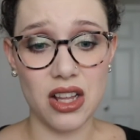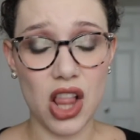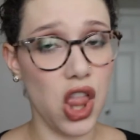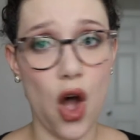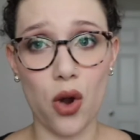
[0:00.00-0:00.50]

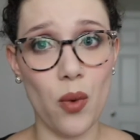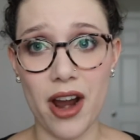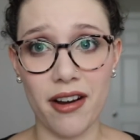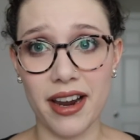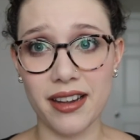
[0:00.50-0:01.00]
long
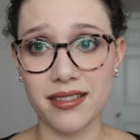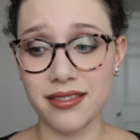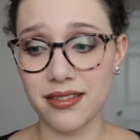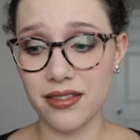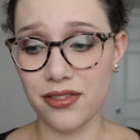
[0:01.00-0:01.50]
wearing
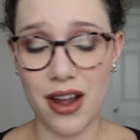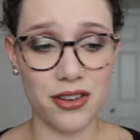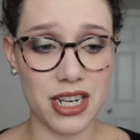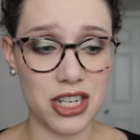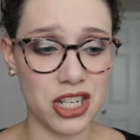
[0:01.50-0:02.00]

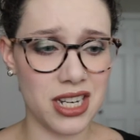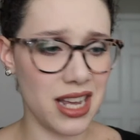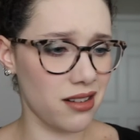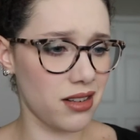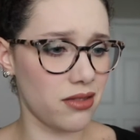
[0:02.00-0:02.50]
foundation.
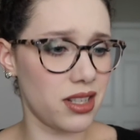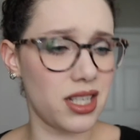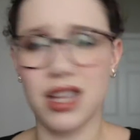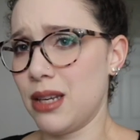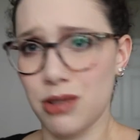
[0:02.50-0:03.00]
I don't know,
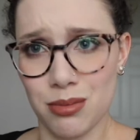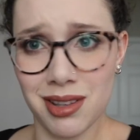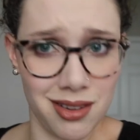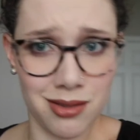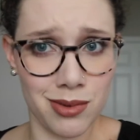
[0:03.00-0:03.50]
does it claim to
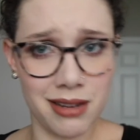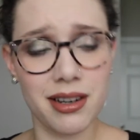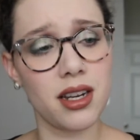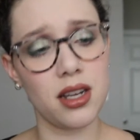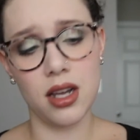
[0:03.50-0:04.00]
be long
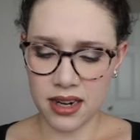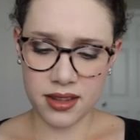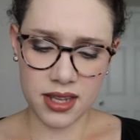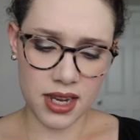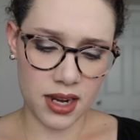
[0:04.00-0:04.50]
wearing? I
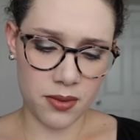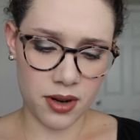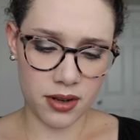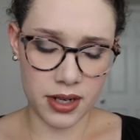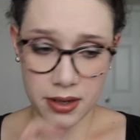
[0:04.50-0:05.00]
don't think
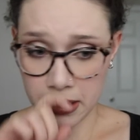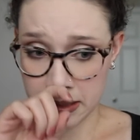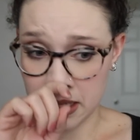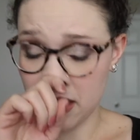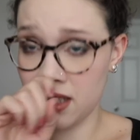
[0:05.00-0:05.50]
anywhere on here
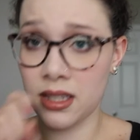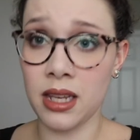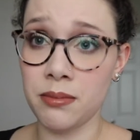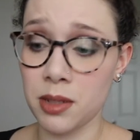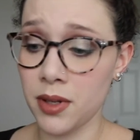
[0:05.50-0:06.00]
it says it
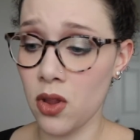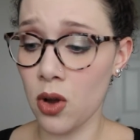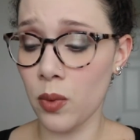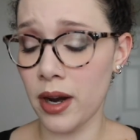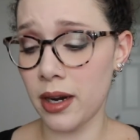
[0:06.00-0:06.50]
claims to be
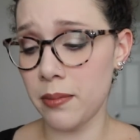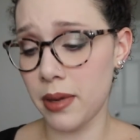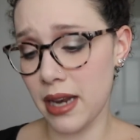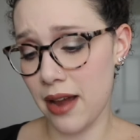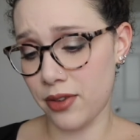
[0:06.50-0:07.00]
long wearing,
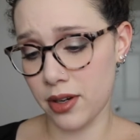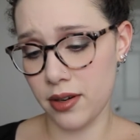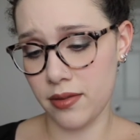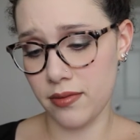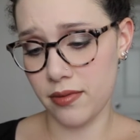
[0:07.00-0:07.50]
but
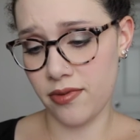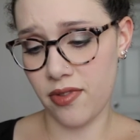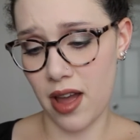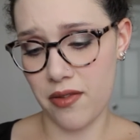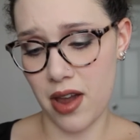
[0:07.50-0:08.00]
after
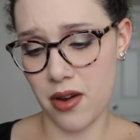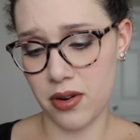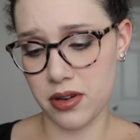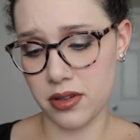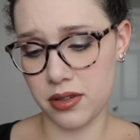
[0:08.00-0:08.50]
5
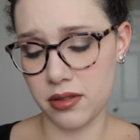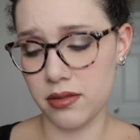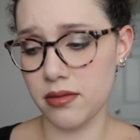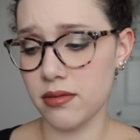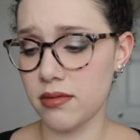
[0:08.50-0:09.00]
hours,
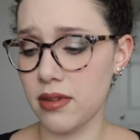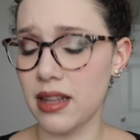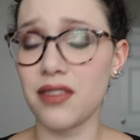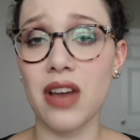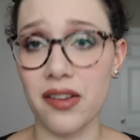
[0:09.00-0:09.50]

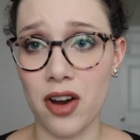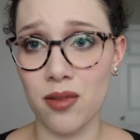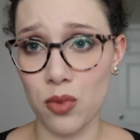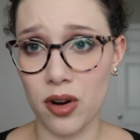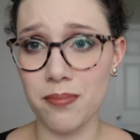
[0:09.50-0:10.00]
at the 5
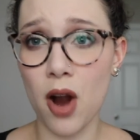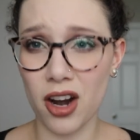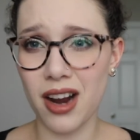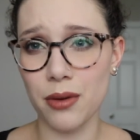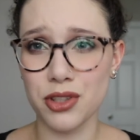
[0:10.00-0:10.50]
hour
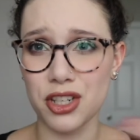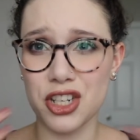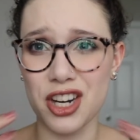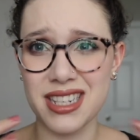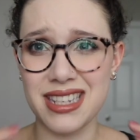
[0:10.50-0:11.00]
mark, I was already
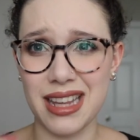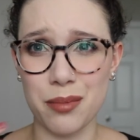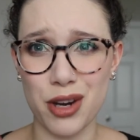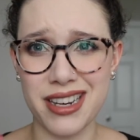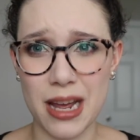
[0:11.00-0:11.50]
starting to see
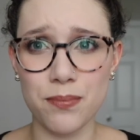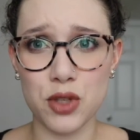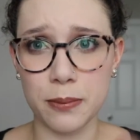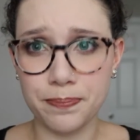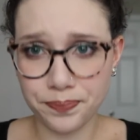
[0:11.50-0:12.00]
like breakdown,
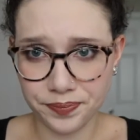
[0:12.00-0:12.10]
so